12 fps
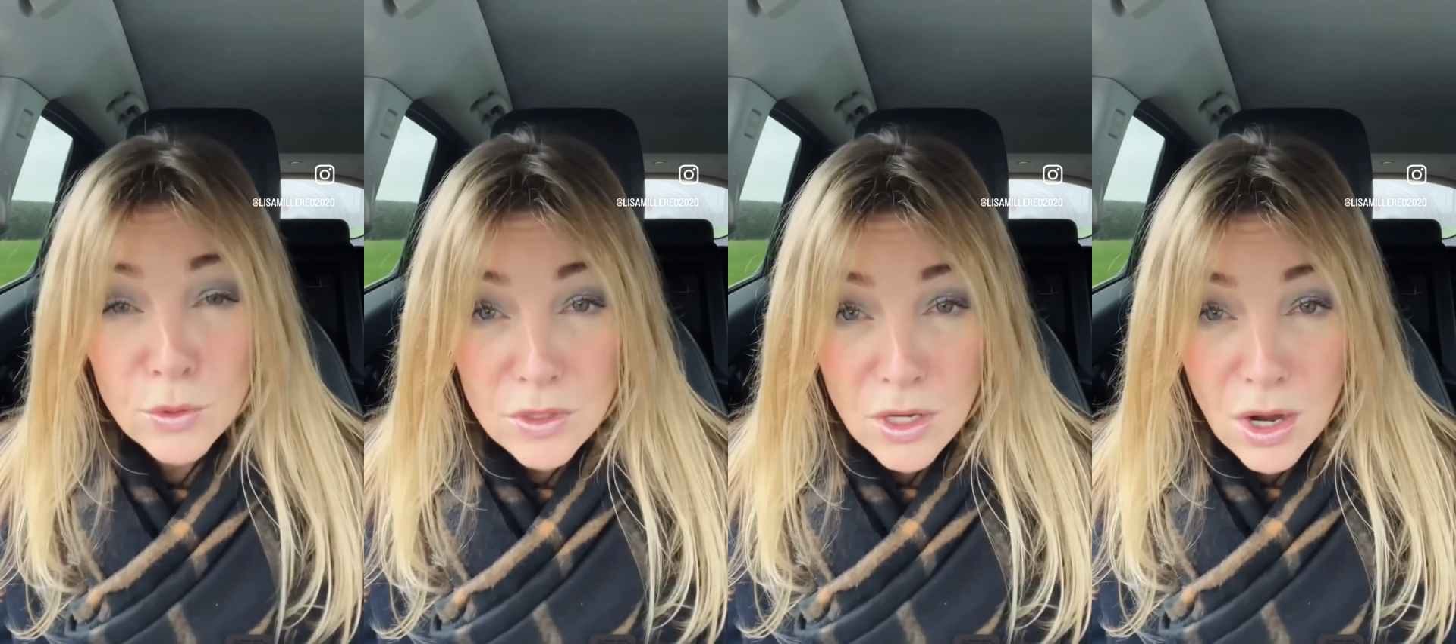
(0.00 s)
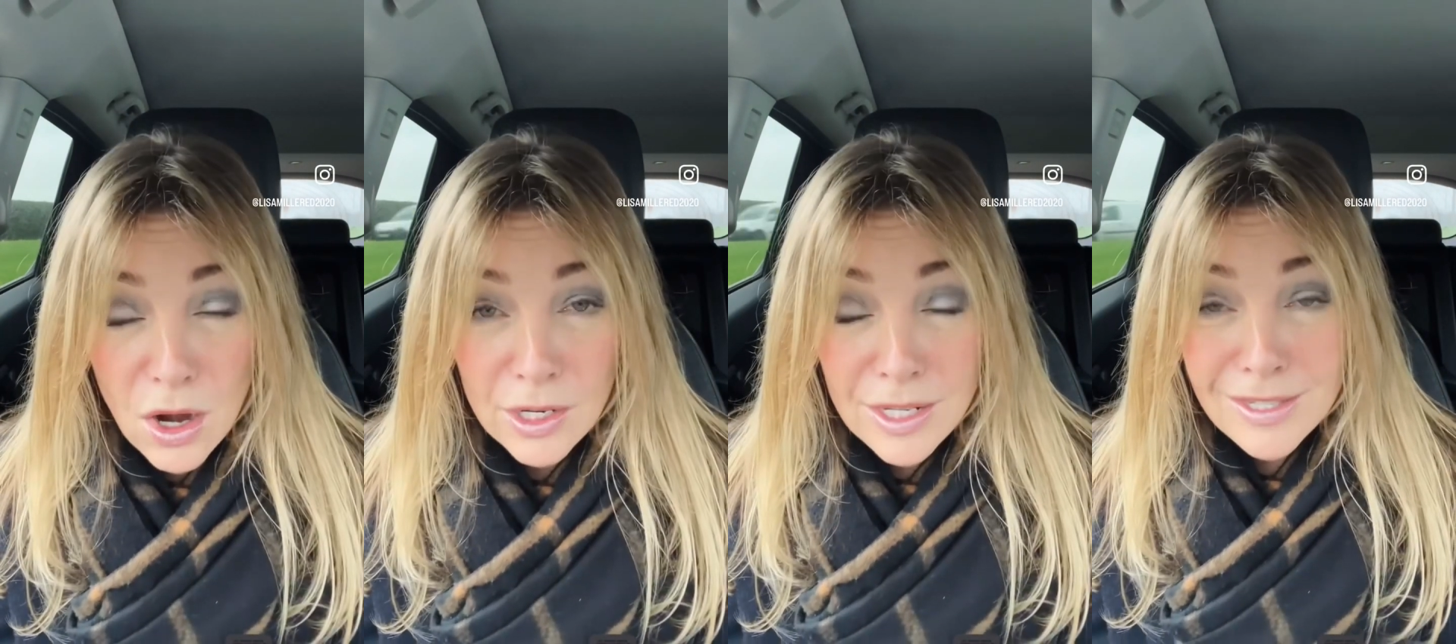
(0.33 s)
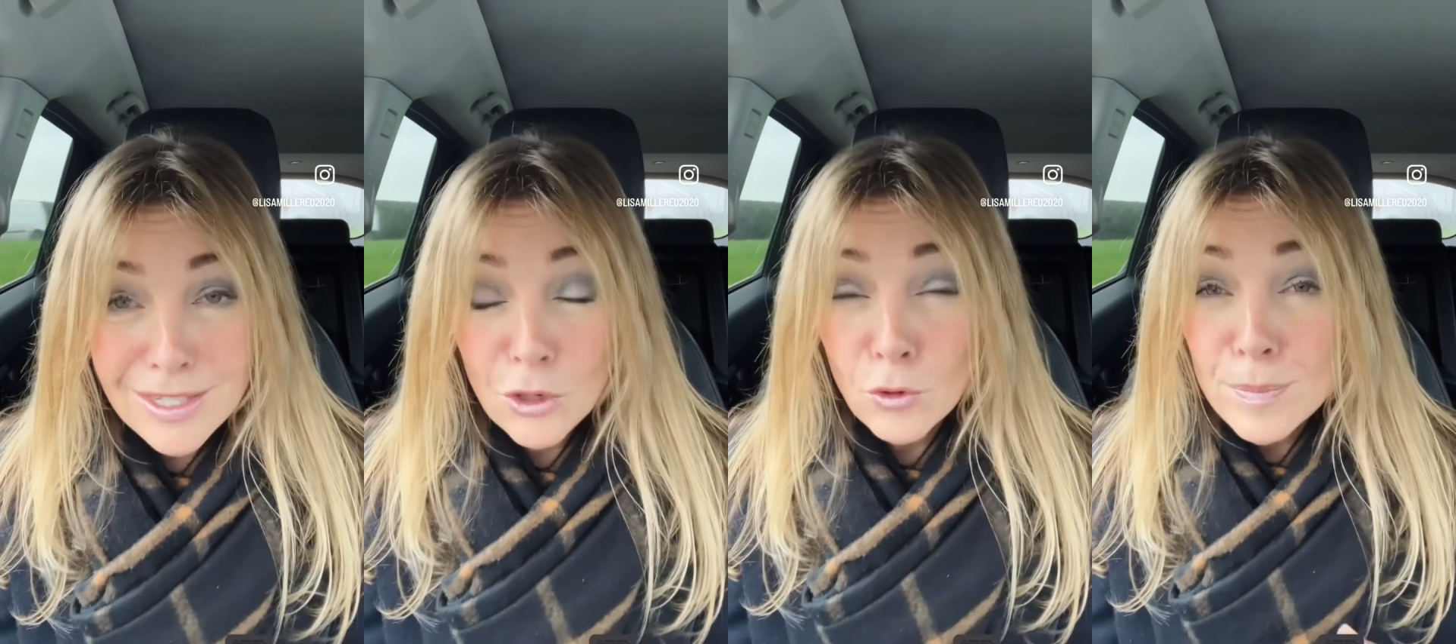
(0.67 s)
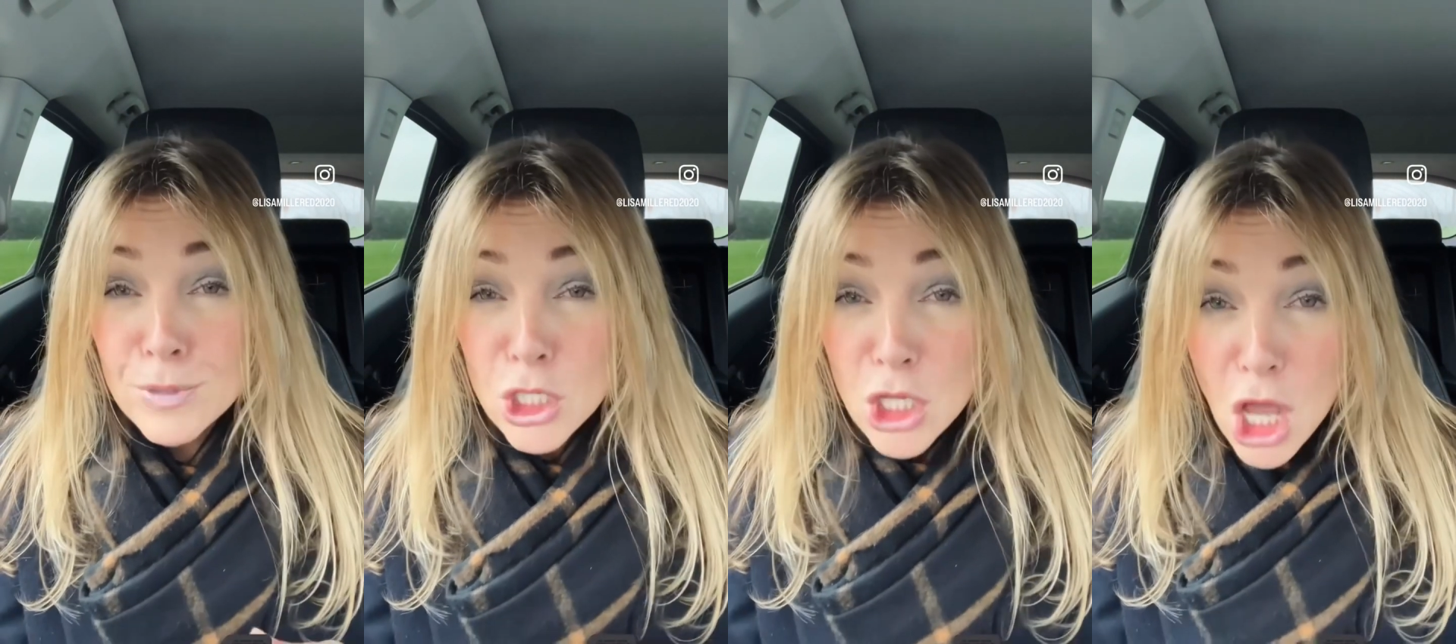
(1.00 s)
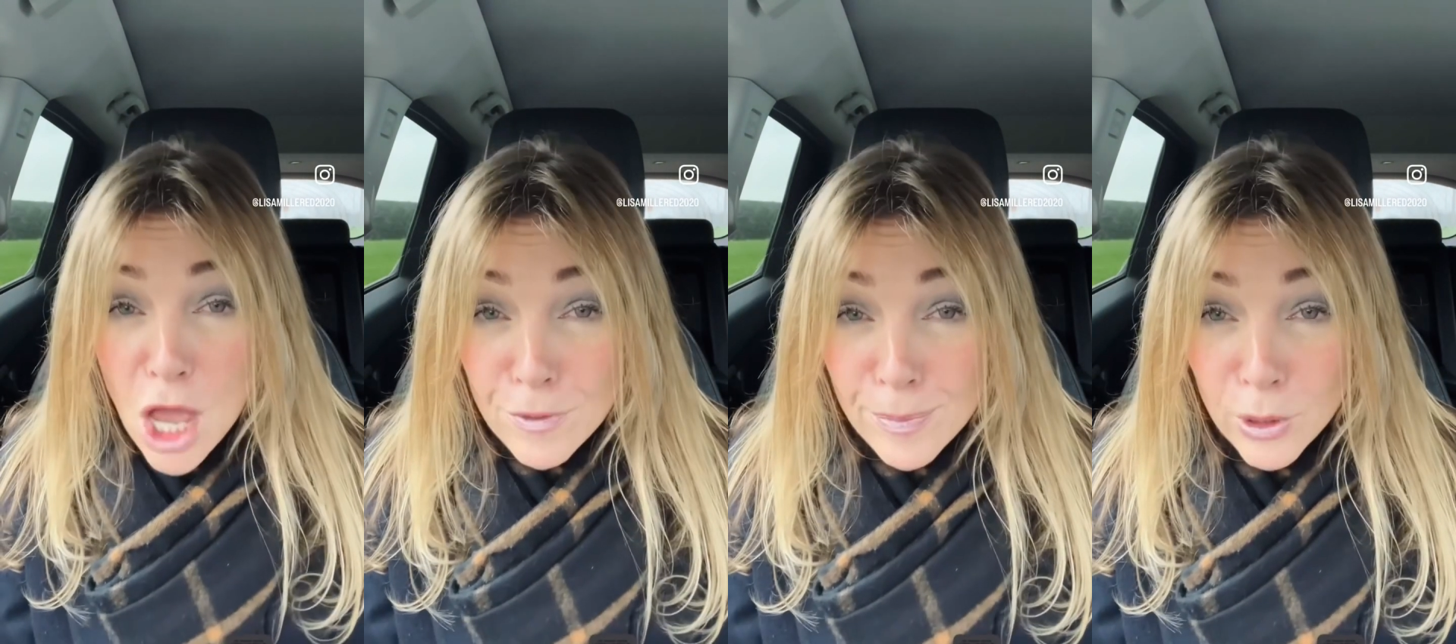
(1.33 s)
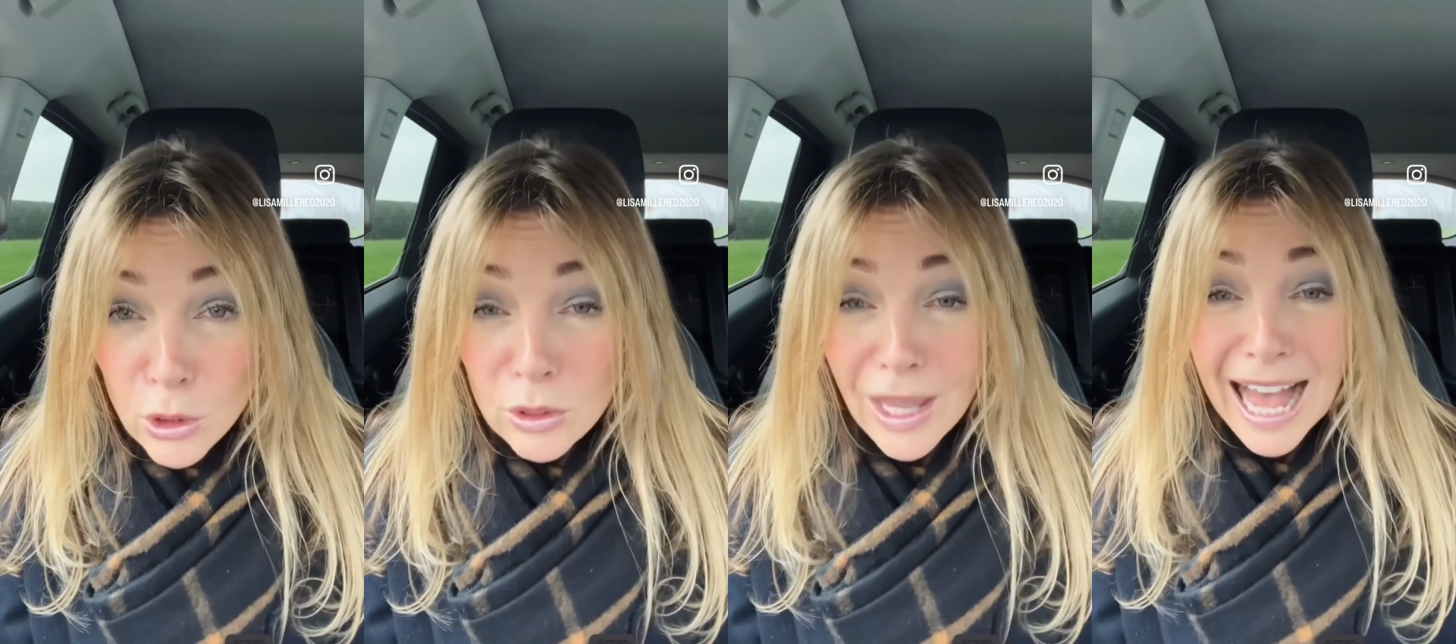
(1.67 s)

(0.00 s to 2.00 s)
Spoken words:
targets that are observable